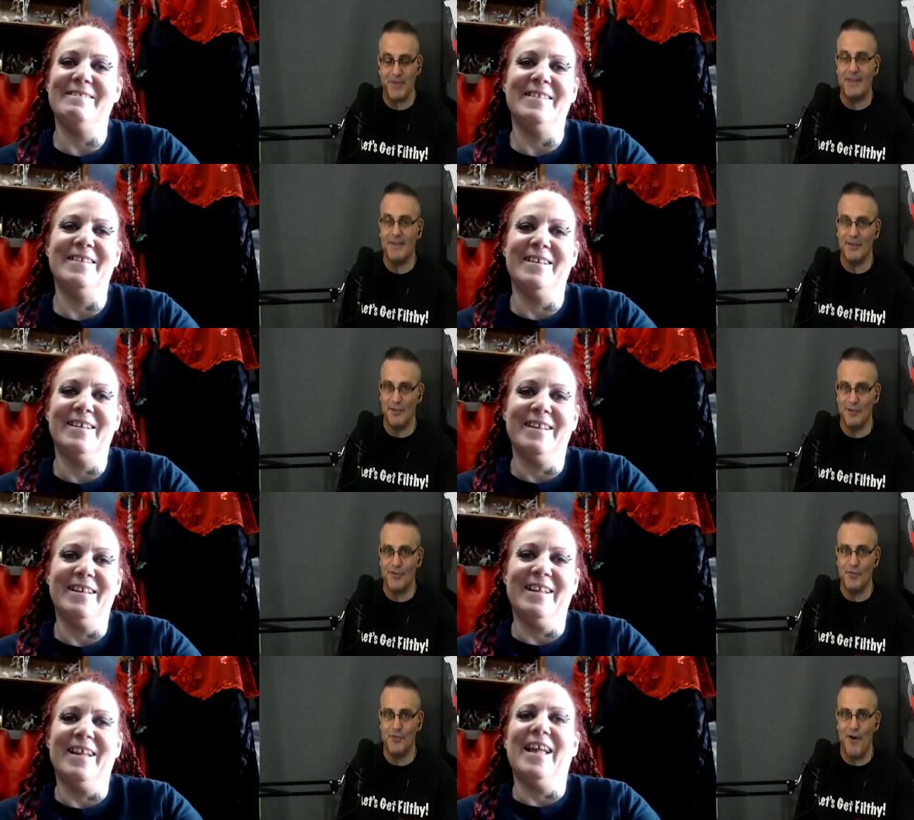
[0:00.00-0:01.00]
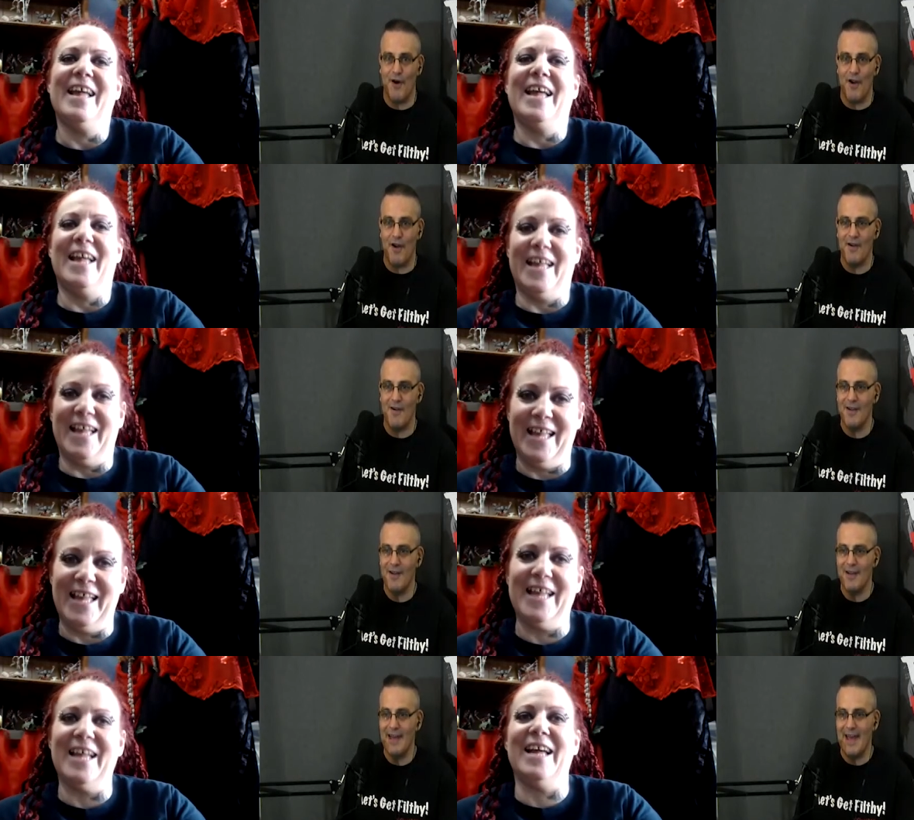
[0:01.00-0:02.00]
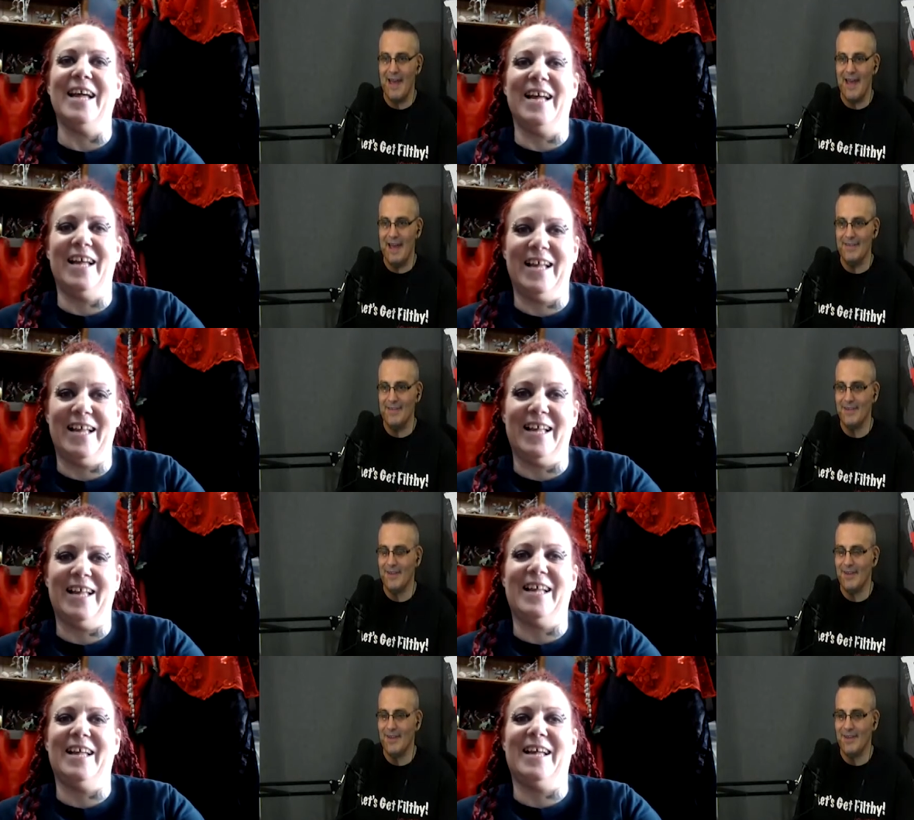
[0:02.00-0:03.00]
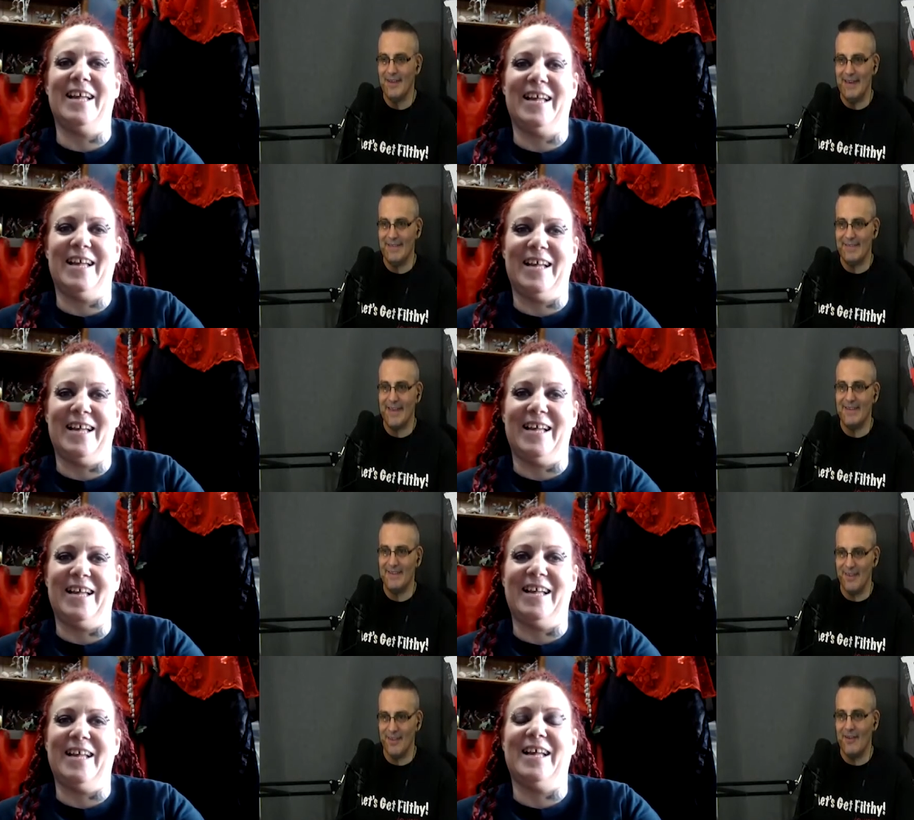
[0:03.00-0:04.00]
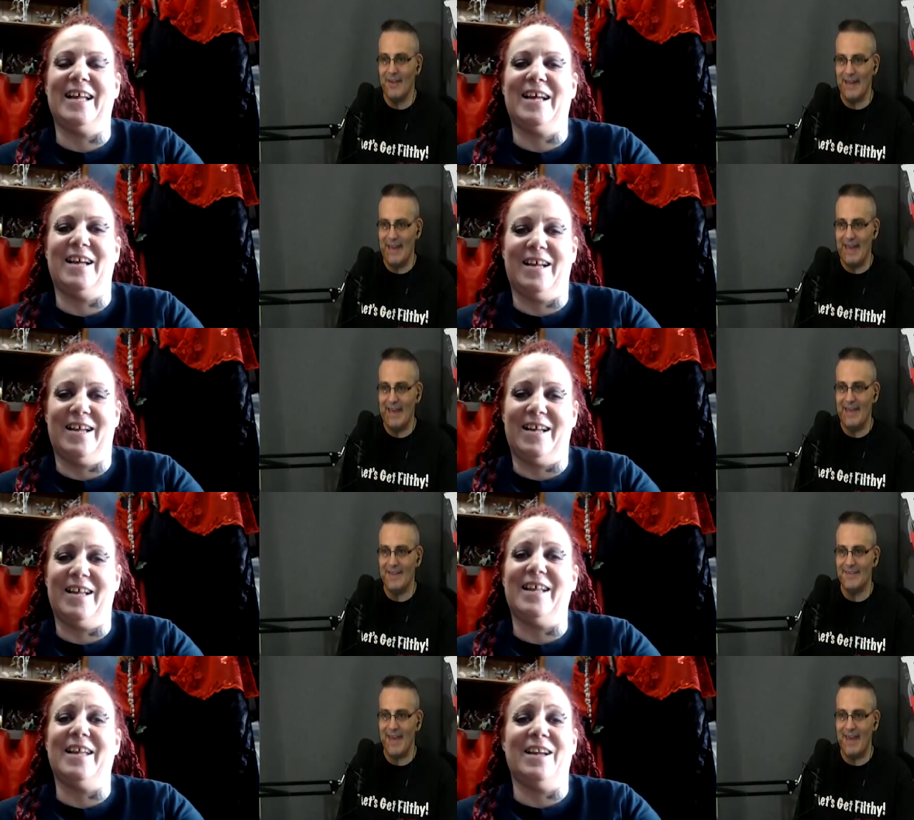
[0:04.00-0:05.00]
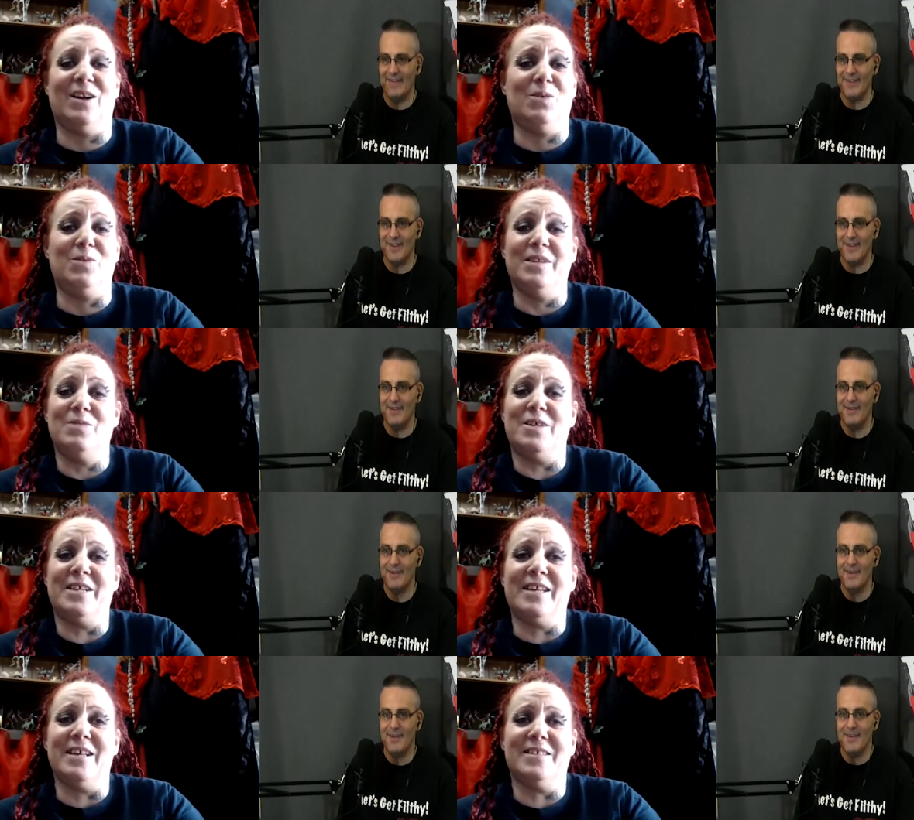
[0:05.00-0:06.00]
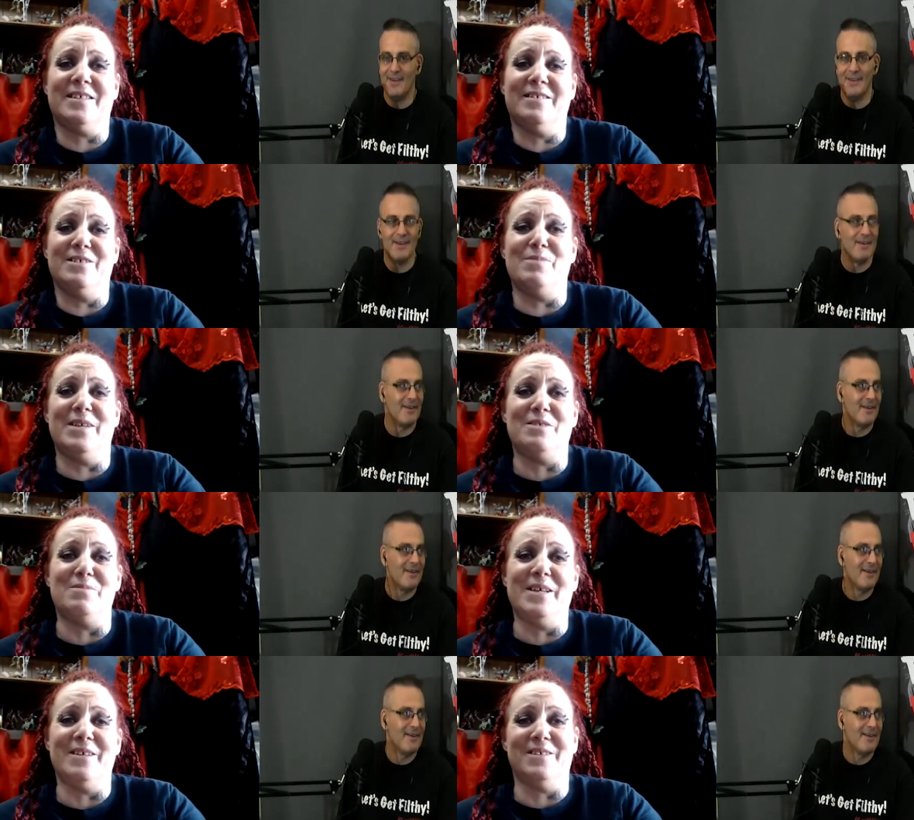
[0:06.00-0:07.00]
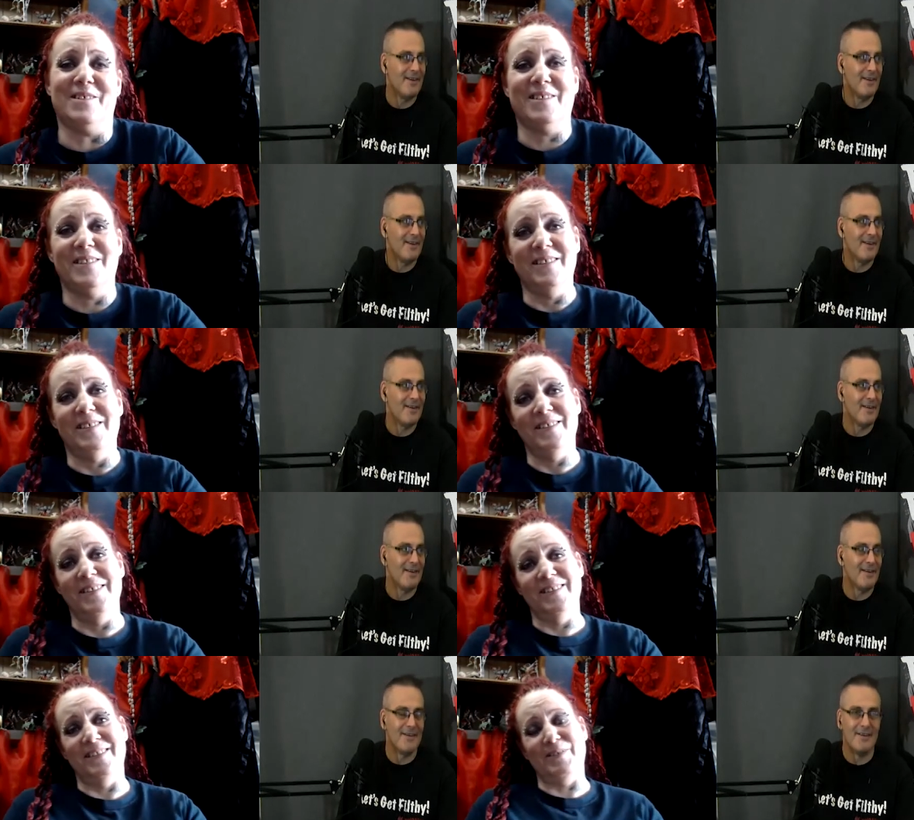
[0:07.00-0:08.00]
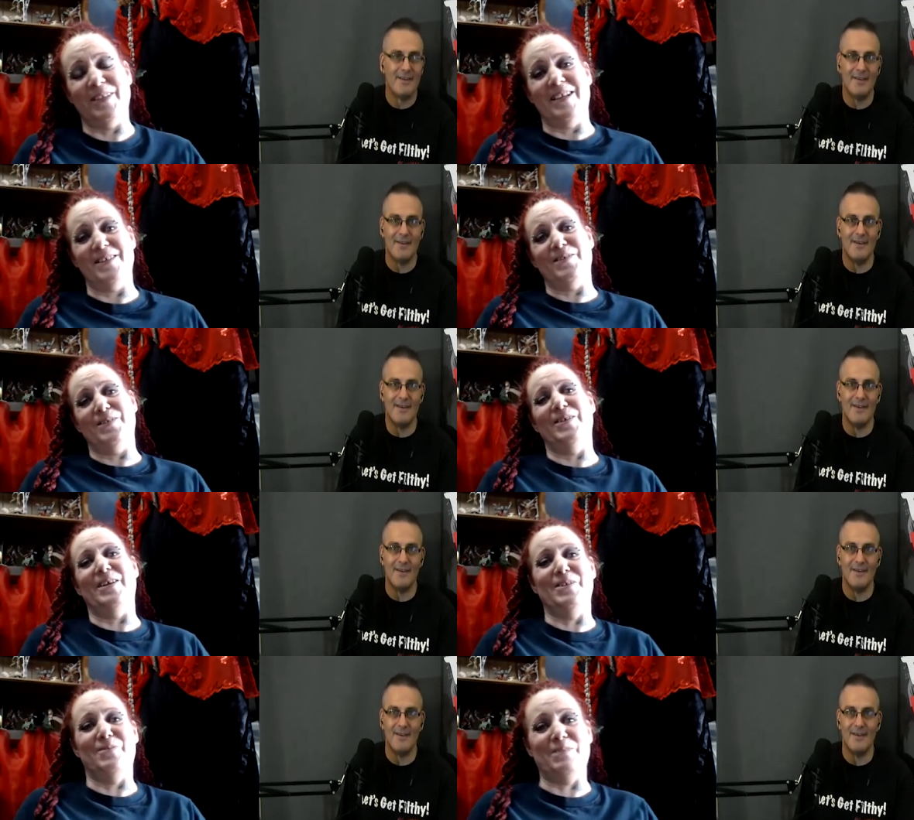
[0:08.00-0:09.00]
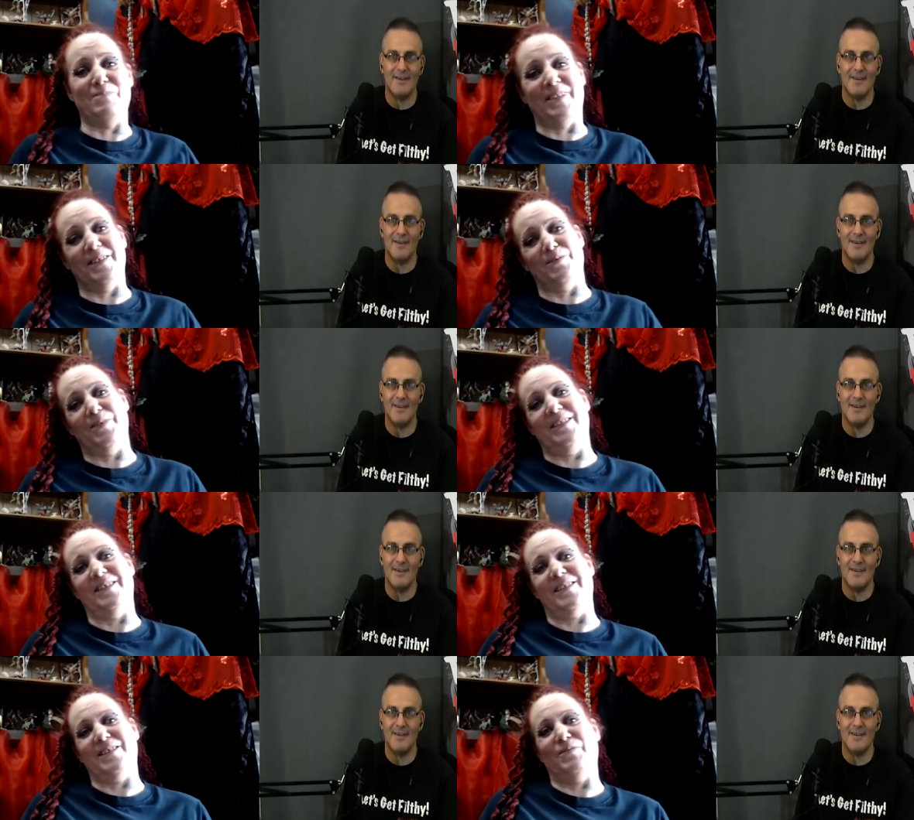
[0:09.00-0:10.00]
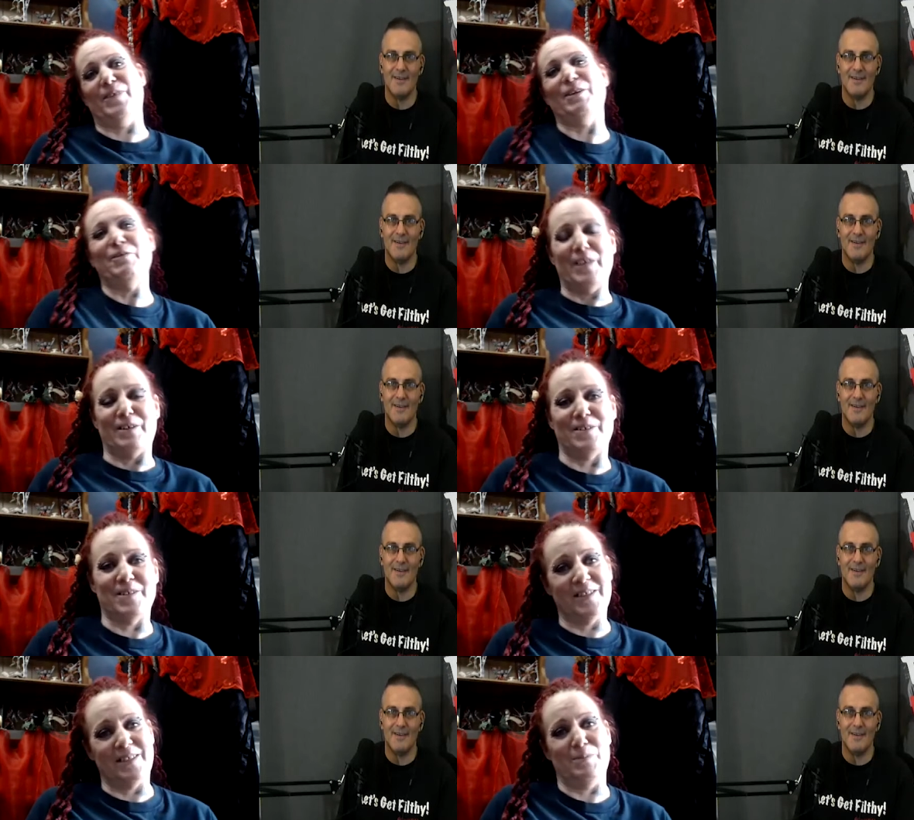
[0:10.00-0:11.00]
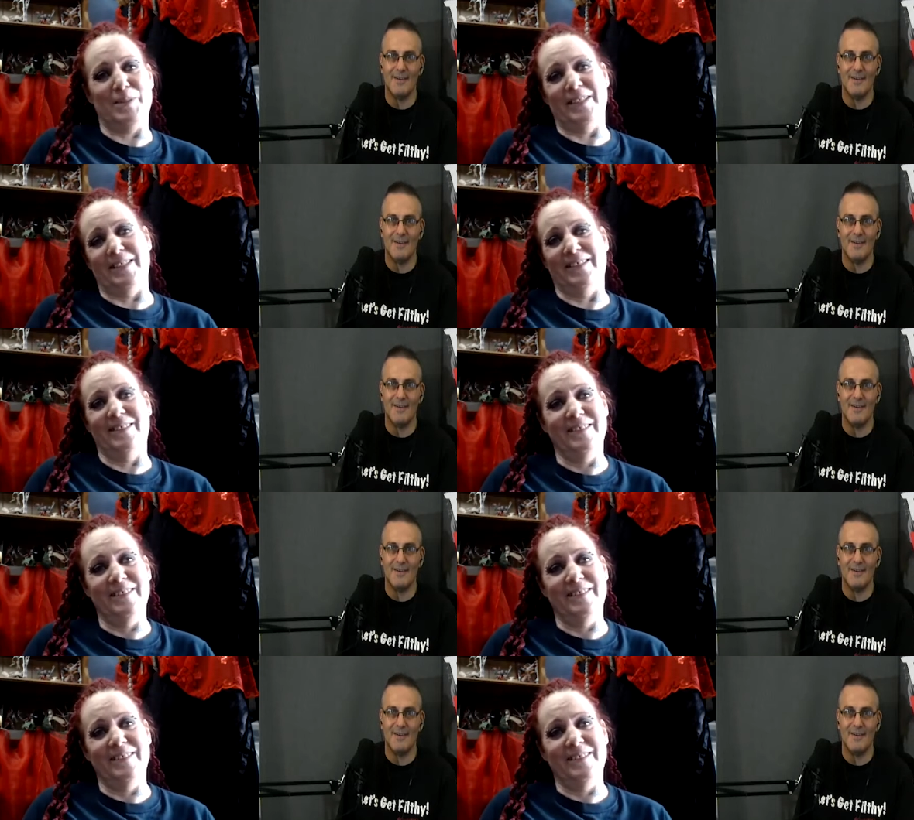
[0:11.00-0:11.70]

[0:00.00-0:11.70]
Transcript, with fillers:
Speaker 1: getting a little too far and it's getting a little out of hand. As well, in, they want
Speaker 2: to cancel the new Michael Myers. They want to cancel the new Halloween because of what he does to the firefighters at the beginning.